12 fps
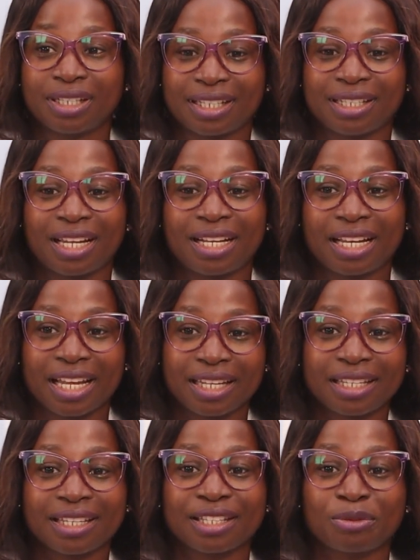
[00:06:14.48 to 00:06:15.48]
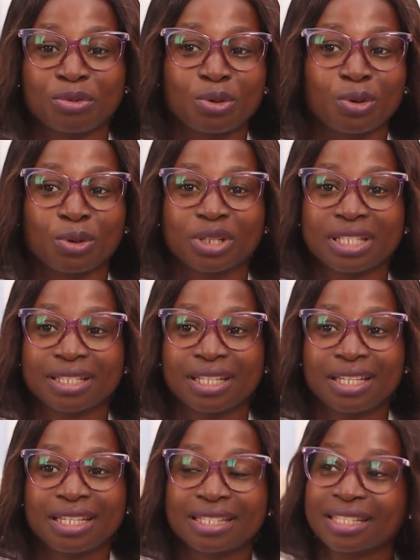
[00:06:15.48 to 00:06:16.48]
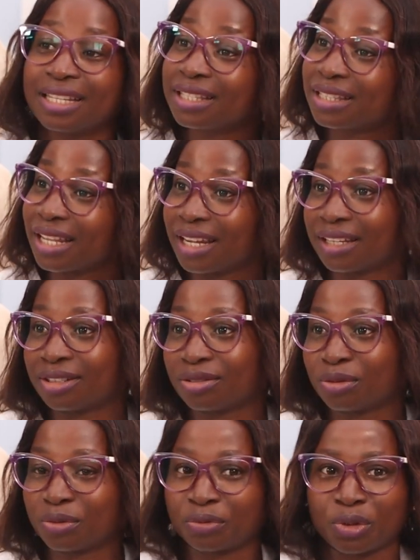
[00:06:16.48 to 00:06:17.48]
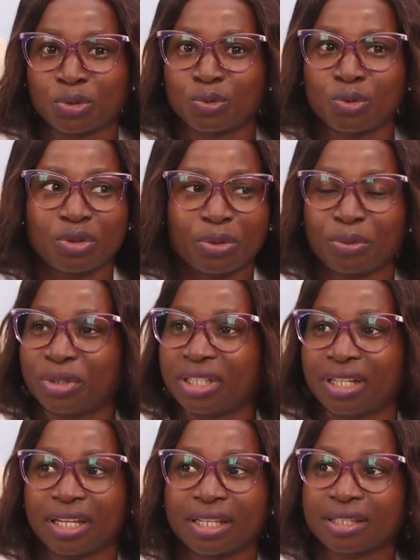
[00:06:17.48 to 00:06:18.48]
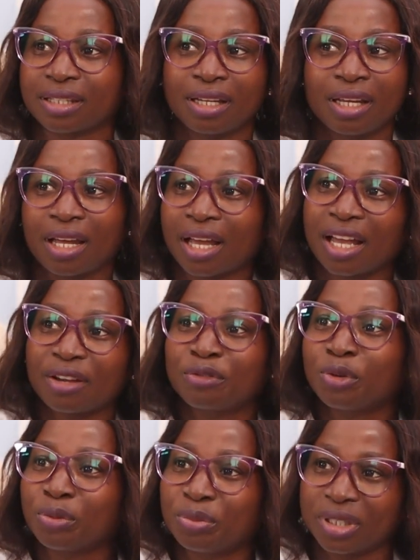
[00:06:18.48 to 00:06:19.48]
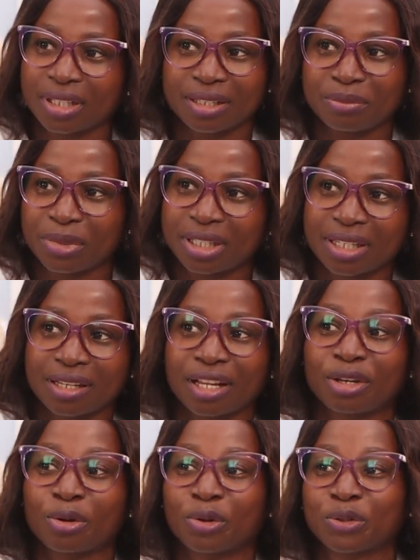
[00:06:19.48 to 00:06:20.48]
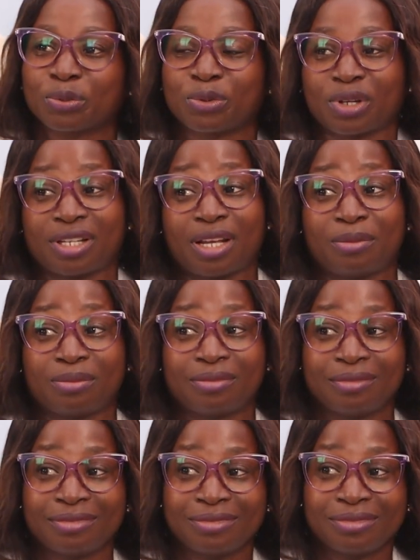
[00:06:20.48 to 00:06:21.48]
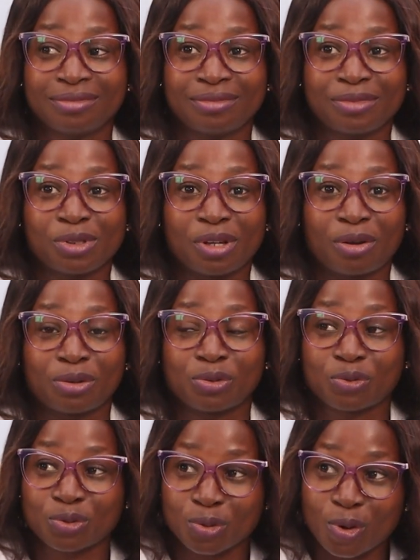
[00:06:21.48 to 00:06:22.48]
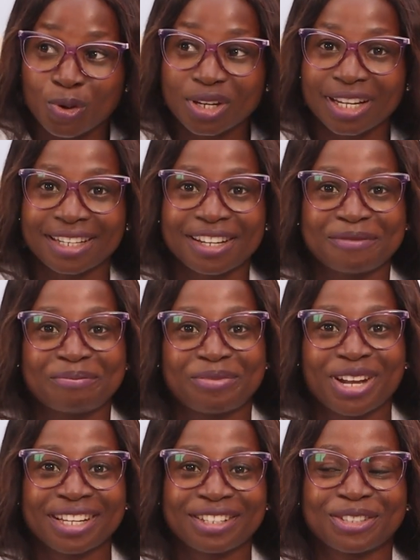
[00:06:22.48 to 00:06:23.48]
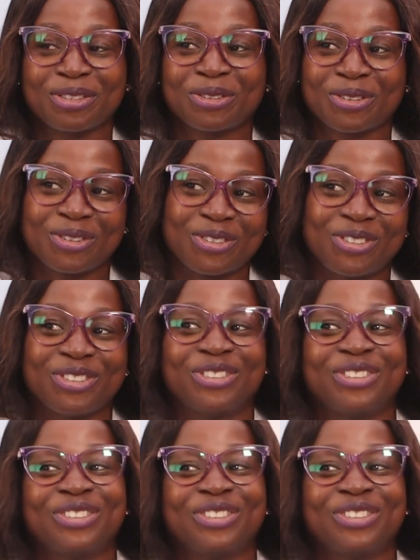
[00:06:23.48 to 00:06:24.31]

And I like it because since then, for 2-3 years, I have not been admitted at the hospital, and I'm strong and I'm back in school.